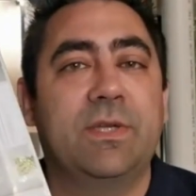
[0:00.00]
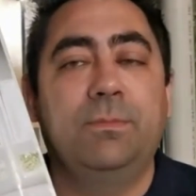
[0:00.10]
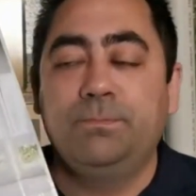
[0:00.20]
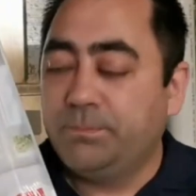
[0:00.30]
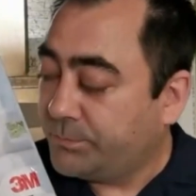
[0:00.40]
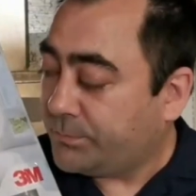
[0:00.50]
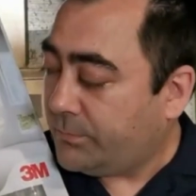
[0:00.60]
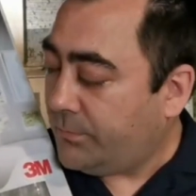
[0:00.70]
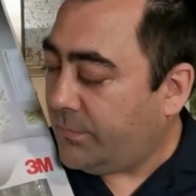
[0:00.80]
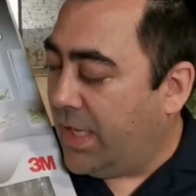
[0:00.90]
So
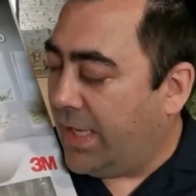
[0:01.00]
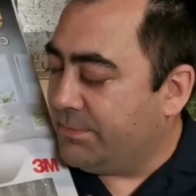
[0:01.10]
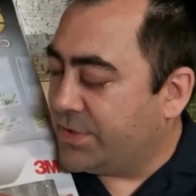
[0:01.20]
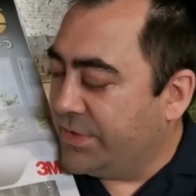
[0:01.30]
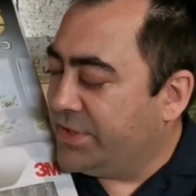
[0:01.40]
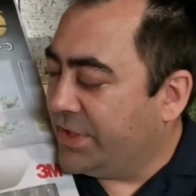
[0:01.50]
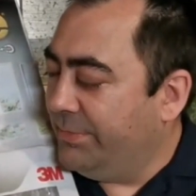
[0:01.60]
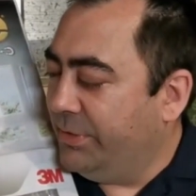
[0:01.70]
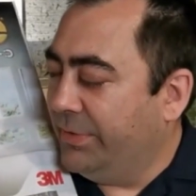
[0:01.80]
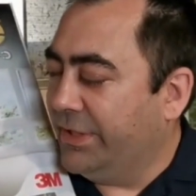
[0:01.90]
these are going
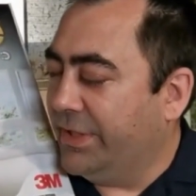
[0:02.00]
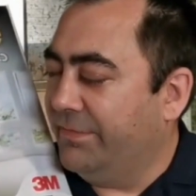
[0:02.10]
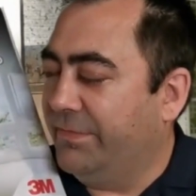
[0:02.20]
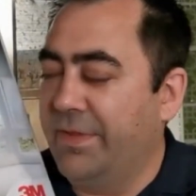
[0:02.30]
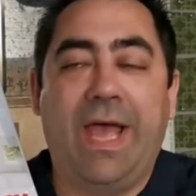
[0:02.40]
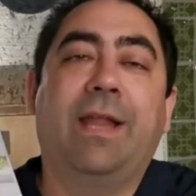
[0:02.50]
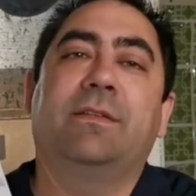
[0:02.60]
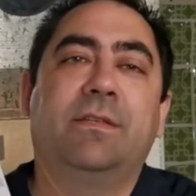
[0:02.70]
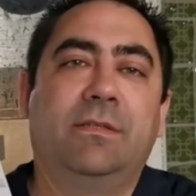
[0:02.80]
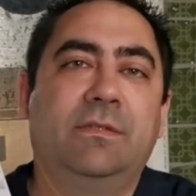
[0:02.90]
to be really good for
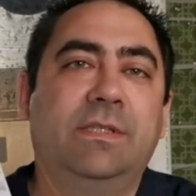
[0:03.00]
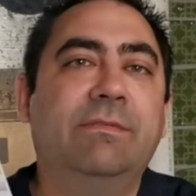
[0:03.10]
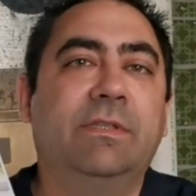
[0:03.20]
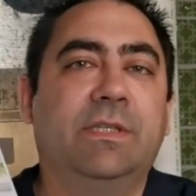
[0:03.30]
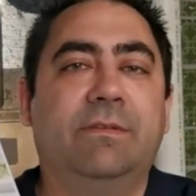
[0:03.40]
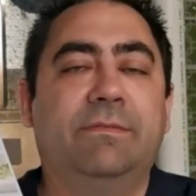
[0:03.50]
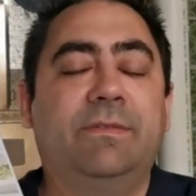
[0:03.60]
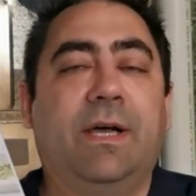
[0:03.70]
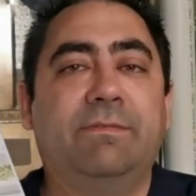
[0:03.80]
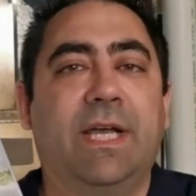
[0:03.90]
that level
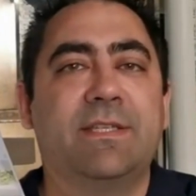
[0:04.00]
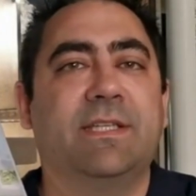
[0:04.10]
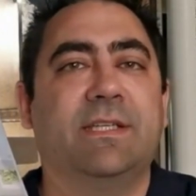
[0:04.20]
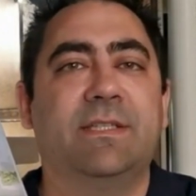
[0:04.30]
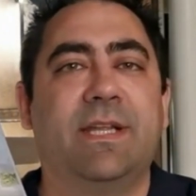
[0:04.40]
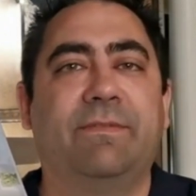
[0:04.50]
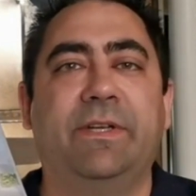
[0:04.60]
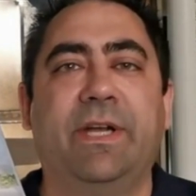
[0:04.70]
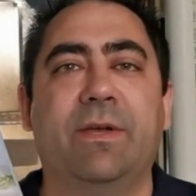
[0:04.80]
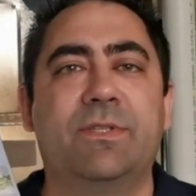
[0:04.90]
of dust and stuff
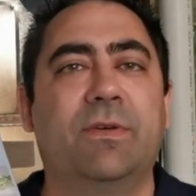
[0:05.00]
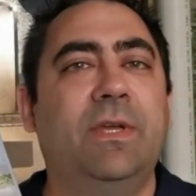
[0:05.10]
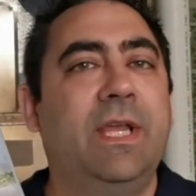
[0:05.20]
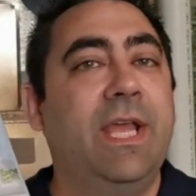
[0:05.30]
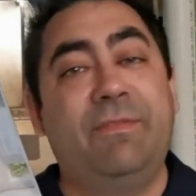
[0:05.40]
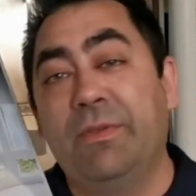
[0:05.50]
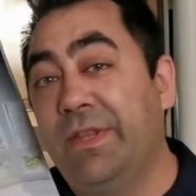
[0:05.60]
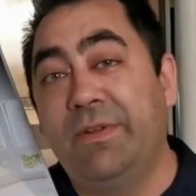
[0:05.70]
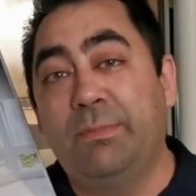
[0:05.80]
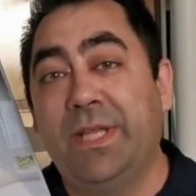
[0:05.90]
in your house. So if you
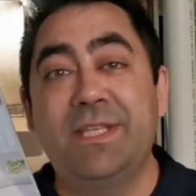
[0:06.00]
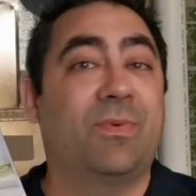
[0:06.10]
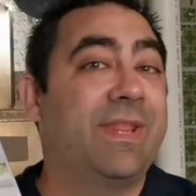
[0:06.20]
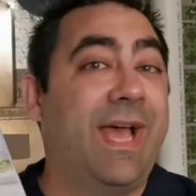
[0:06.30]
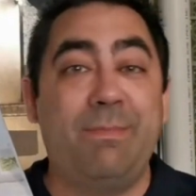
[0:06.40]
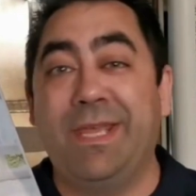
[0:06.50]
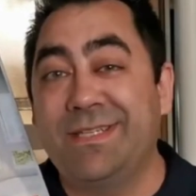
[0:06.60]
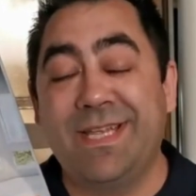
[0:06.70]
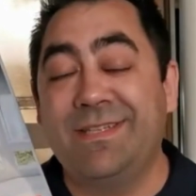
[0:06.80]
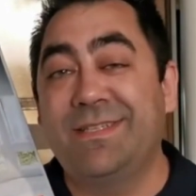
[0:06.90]
live in a place where that
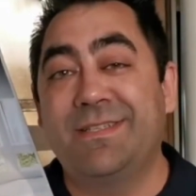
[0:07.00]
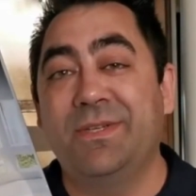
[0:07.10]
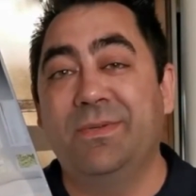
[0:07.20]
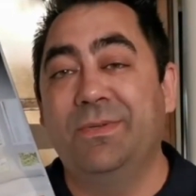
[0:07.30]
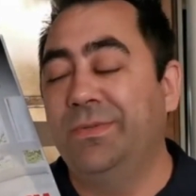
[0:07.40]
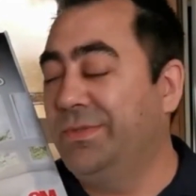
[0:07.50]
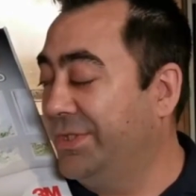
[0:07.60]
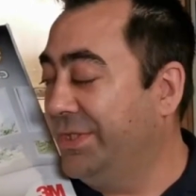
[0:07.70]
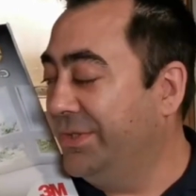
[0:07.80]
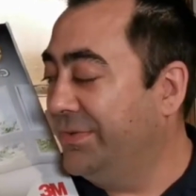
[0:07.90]
makes sense to
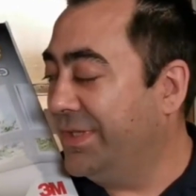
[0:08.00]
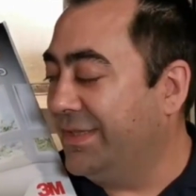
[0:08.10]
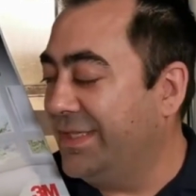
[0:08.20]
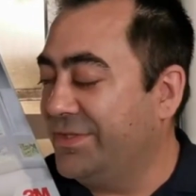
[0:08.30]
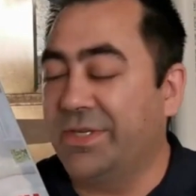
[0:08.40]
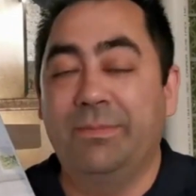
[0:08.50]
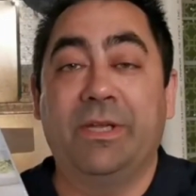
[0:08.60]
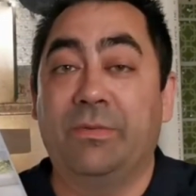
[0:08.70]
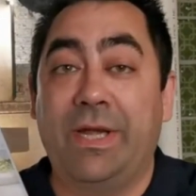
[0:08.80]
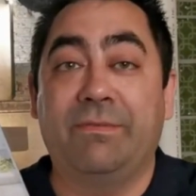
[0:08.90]
you, then these are going to
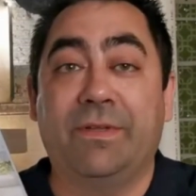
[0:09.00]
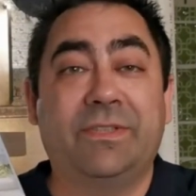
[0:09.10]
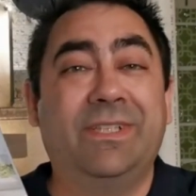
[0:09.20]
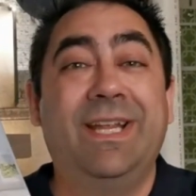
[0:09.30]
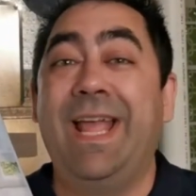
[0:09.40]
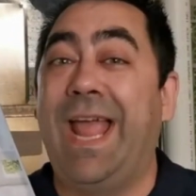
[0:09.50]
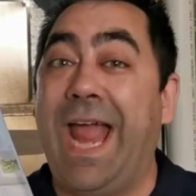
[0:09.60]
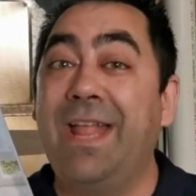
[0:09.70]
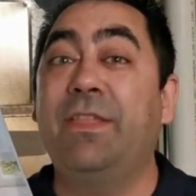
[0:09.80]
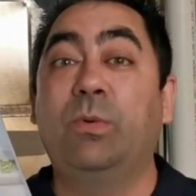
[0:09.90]
be a great filter,
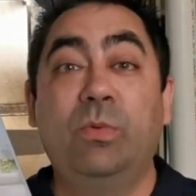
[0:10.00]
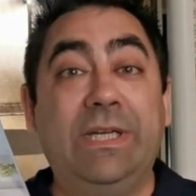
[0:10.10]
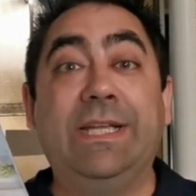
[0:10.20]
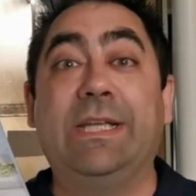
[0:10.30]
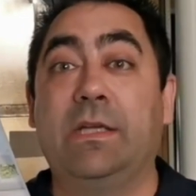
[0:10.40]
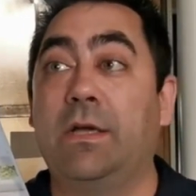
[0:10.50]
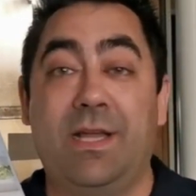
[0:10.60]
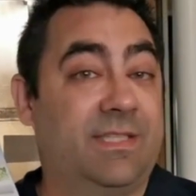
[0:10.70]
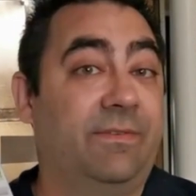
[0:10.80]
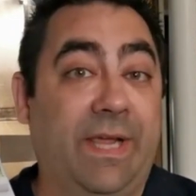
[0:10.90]
and they're really
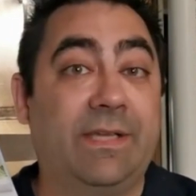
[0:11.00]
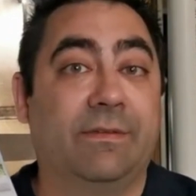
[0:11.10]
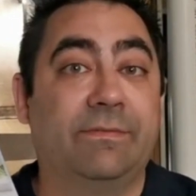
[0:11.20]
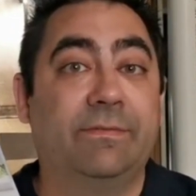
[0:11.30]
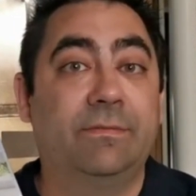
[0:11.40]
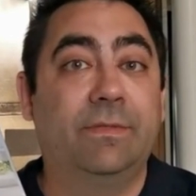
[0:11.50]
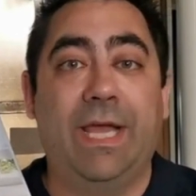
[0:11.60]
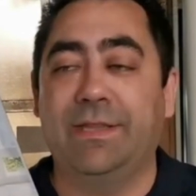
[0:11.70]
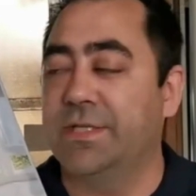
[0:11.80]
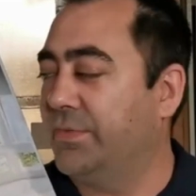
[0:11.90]
cost effective
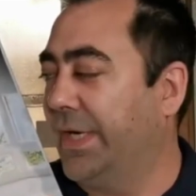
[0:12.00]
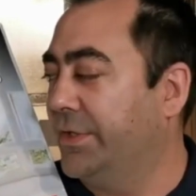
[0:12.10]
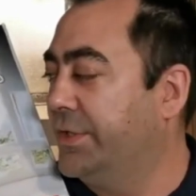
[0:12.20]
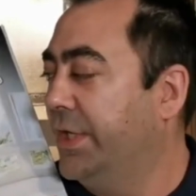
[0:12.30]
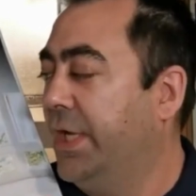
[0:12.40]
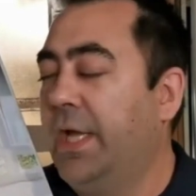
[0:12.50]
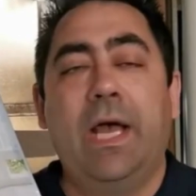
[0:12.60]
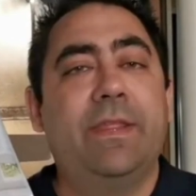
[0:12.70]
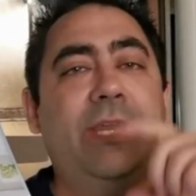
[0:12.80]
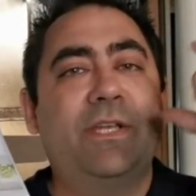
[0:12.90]
at this range.
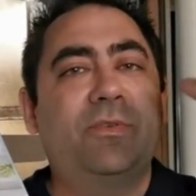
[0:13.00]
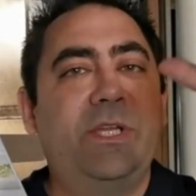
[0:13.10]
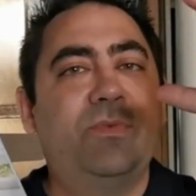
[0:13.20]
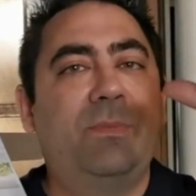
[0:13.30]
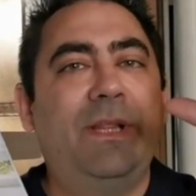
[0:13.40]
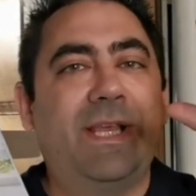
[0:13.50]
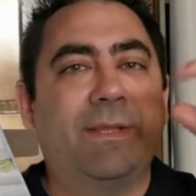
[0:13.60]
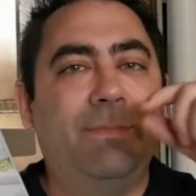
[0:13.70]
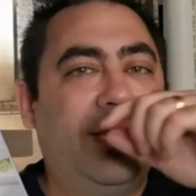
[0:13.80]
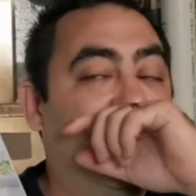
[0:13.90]
The next range would be
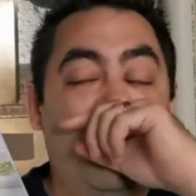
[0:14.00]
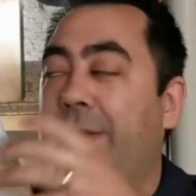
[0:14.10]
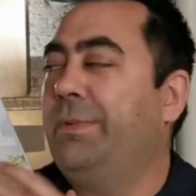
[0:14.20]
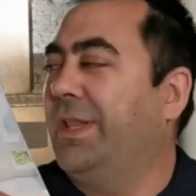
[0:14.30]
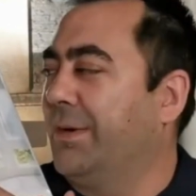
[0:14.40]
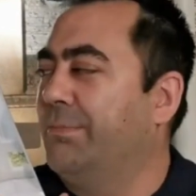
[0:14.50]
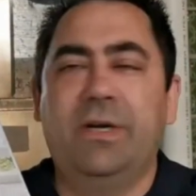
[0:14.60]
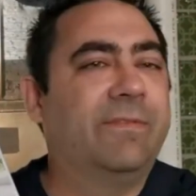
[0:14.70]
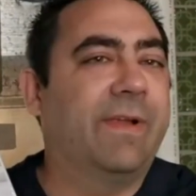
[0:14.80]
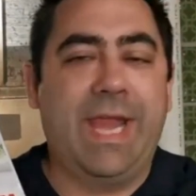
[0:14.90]
like the medium. Oh, and that'd be like a
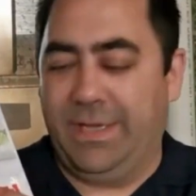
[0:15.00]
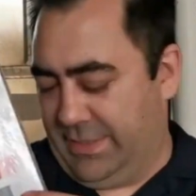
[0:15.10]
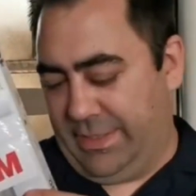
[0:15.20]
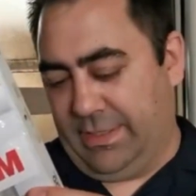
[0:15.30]
MERV 8.